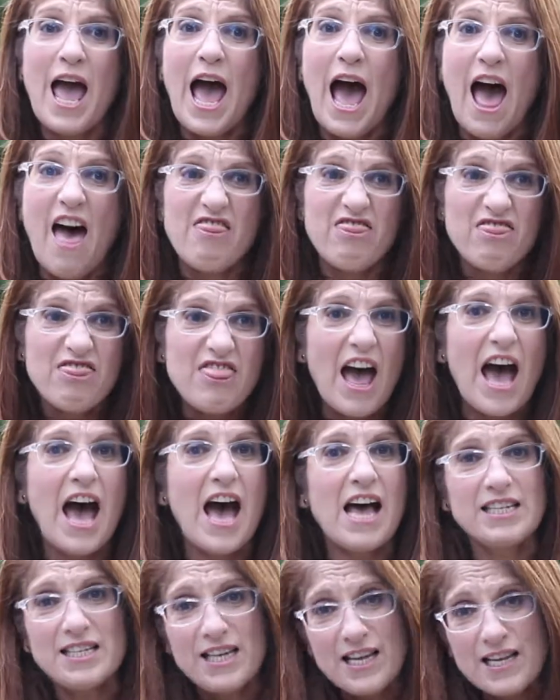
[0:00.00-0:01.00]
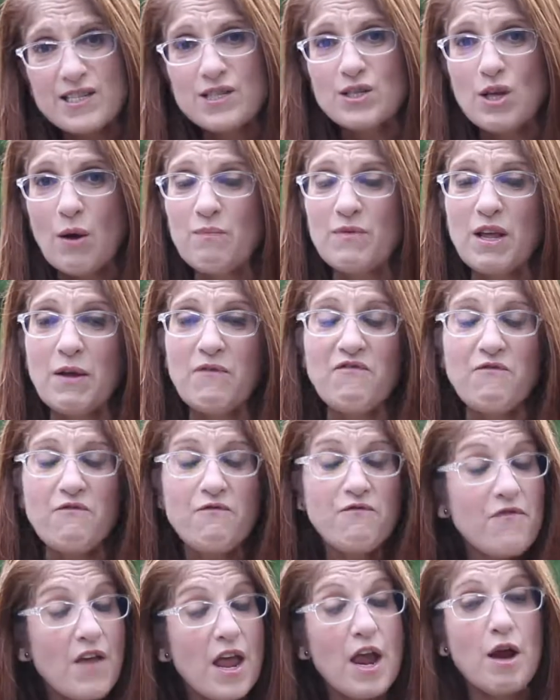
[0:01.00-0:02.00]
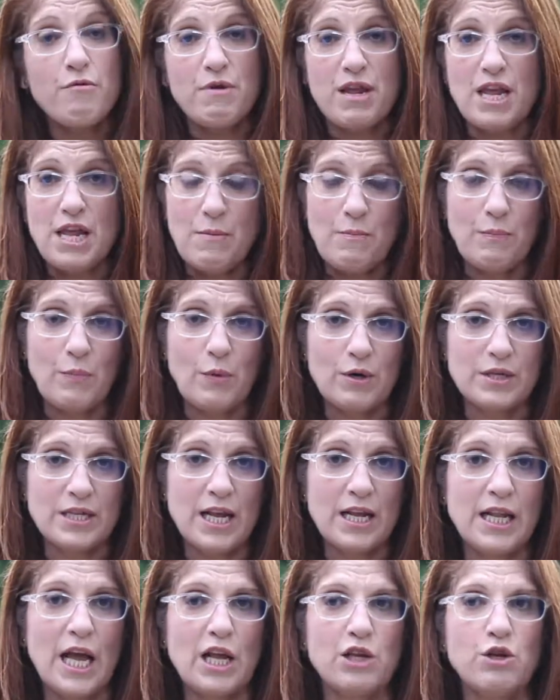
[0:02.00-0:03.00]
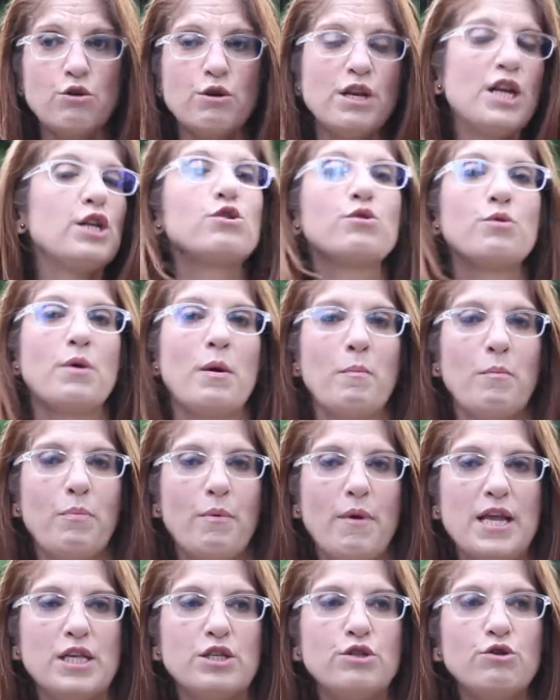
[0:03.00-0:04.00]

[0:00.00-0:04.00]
And that is something very important that you need to embrace.